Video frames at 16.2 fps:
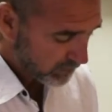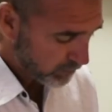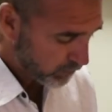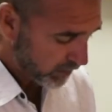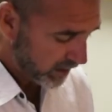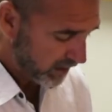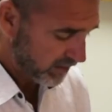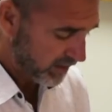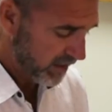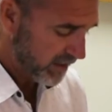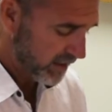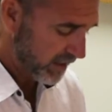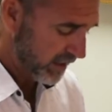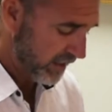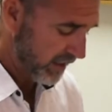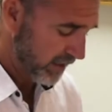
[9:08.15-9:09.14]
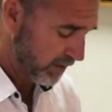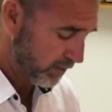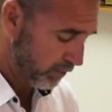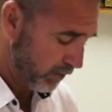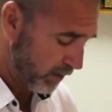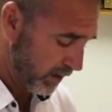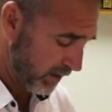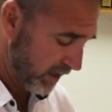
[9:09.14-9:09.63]
When I think I get it to
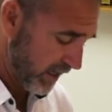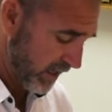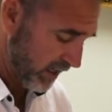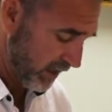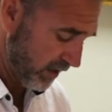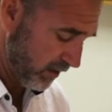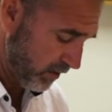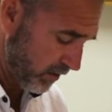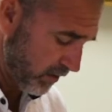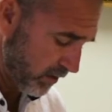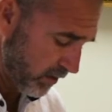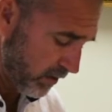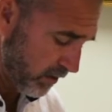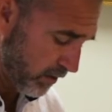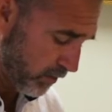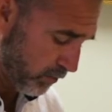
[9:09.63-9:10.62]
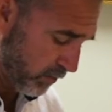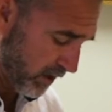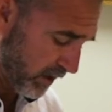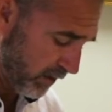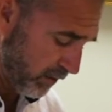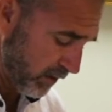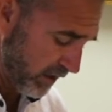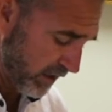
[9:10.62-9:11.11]
where I got it all the
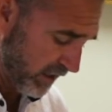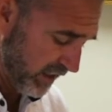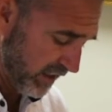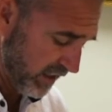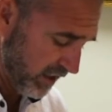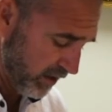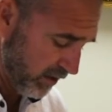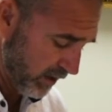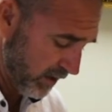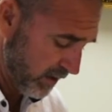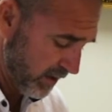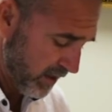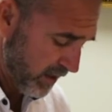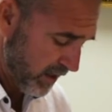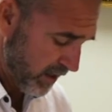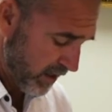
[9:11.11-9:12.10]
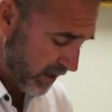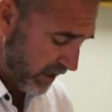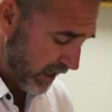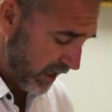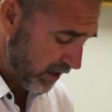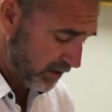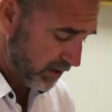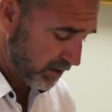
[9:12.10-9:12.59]
way where I need to do it,
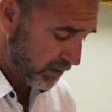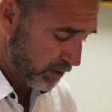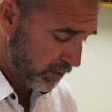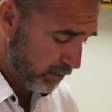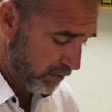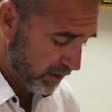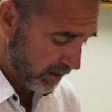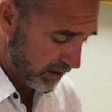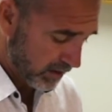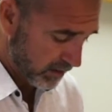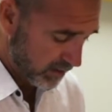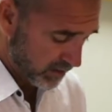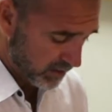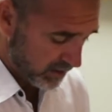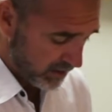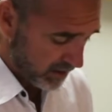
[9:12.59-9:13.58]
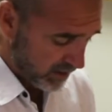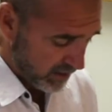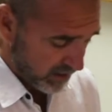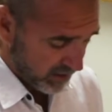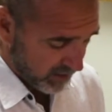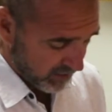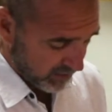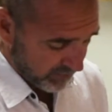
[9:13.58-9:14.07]
I'll just do
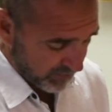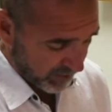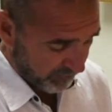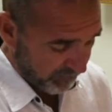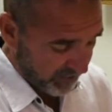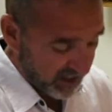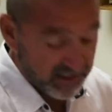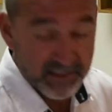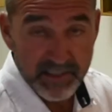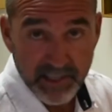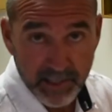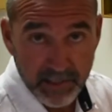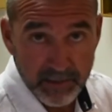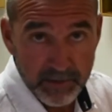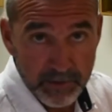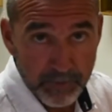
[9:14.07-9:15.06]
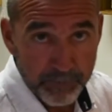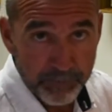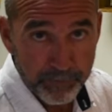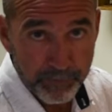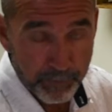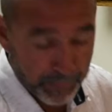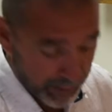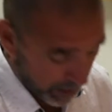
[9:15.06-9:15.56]
the fist test.
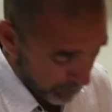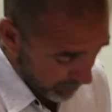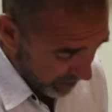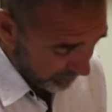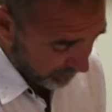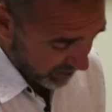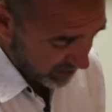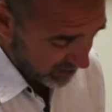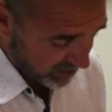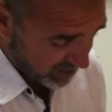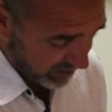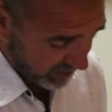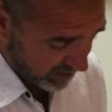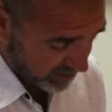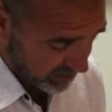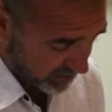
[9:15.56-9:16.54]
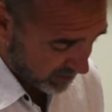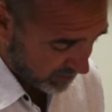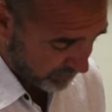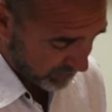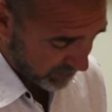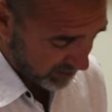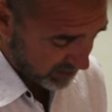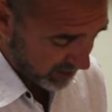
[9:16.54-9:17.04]
Now my fist test
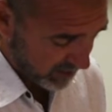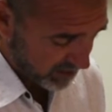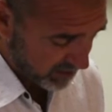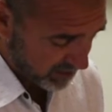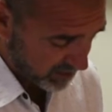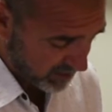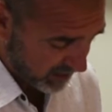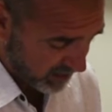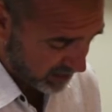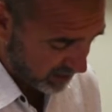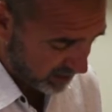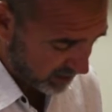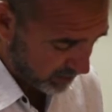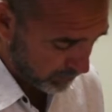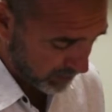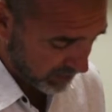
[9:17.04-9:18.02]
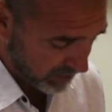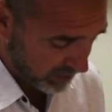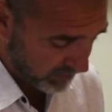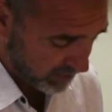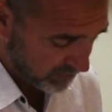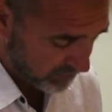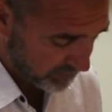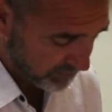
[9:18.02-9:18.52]
is I just take a little bit of
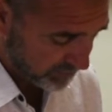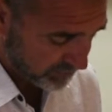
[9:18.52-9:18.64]
it,